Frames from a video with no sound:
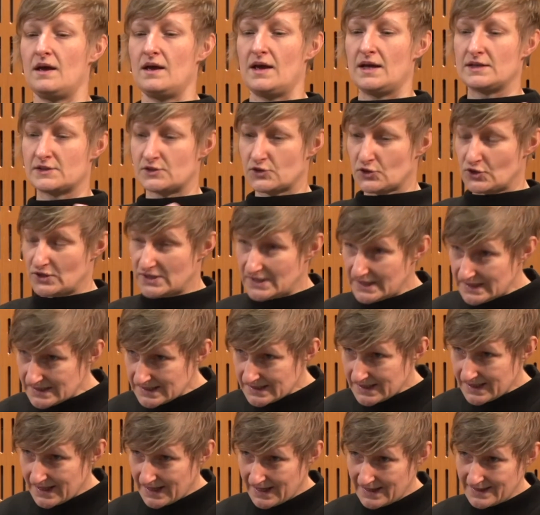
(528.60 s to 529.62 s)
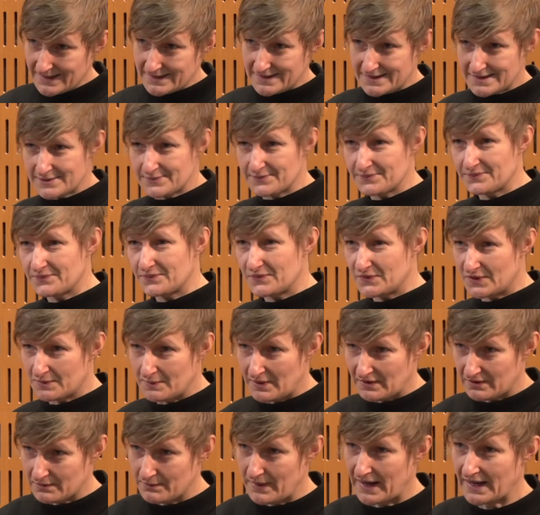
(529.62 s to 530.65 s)
And so in this case, the
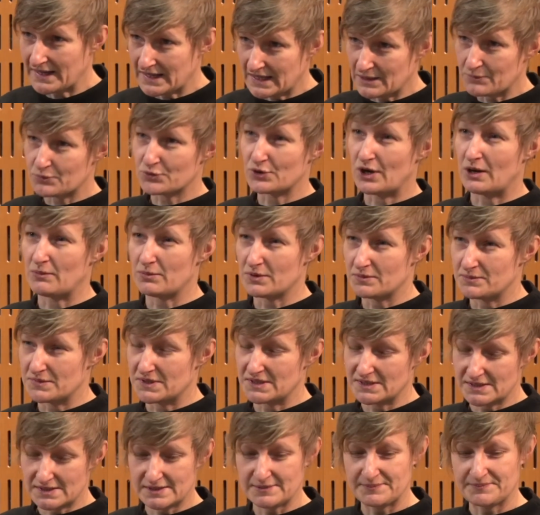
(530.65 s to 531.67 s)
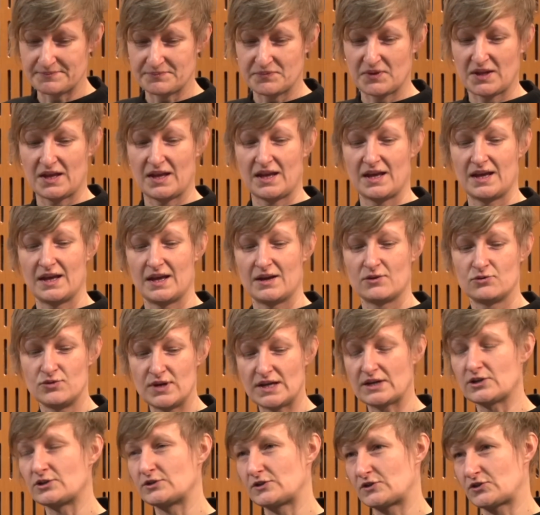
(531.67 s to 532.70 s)
mathematical problem is
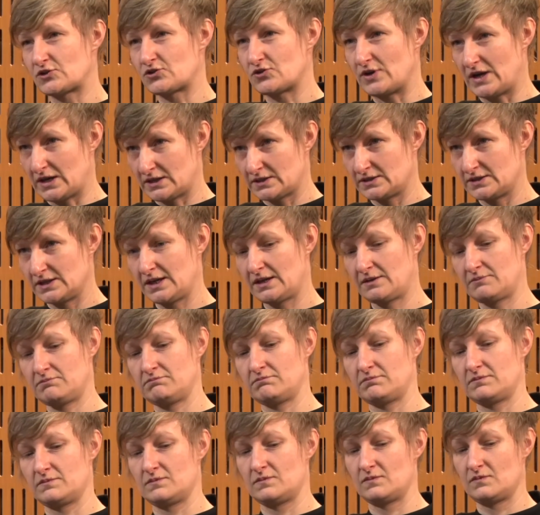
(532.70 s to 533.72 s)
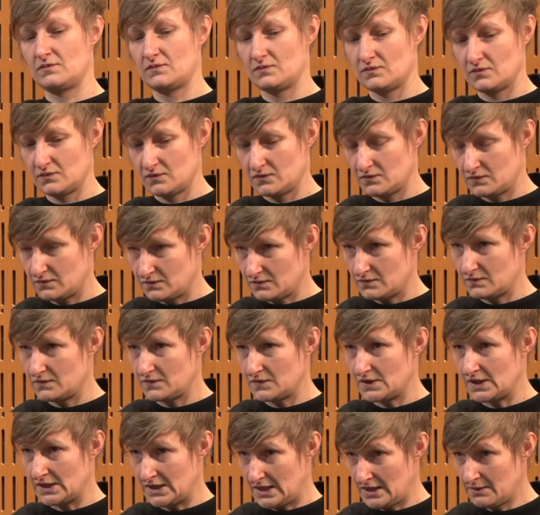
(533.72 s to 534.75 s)
reconstructing
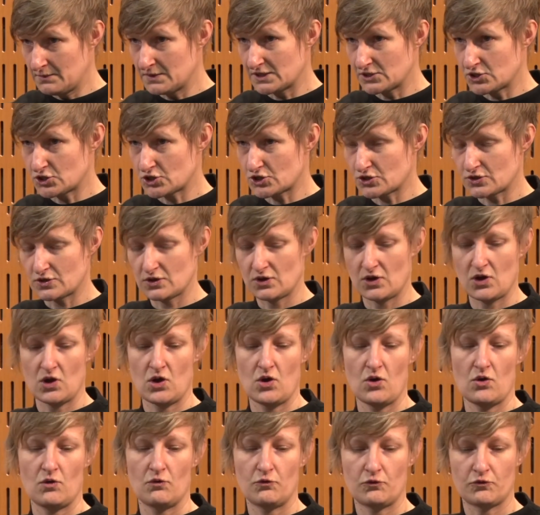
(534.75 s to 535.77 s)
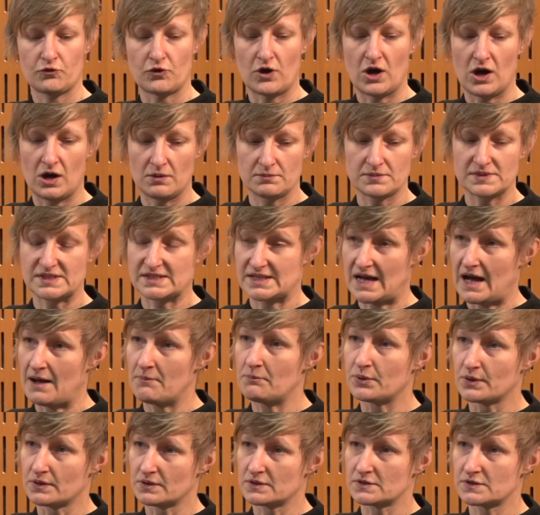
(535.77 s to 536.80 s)
an image from
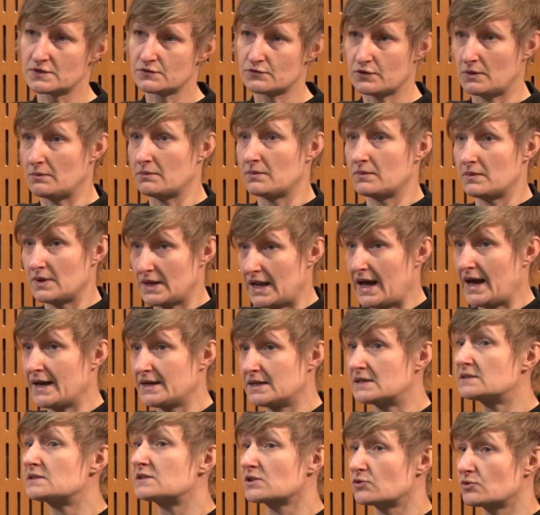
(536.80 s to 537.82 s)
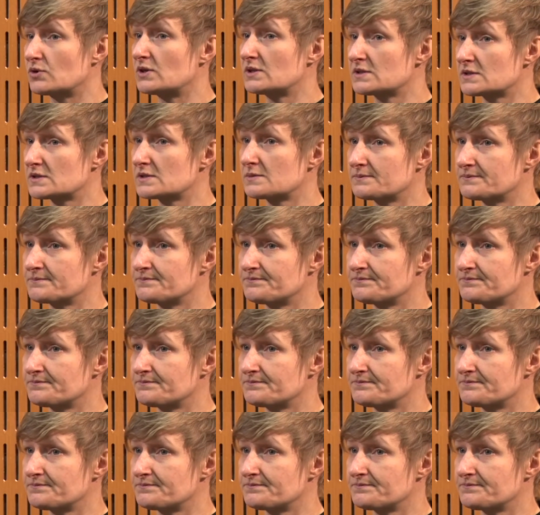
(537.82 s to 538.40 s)
samples from line integrals.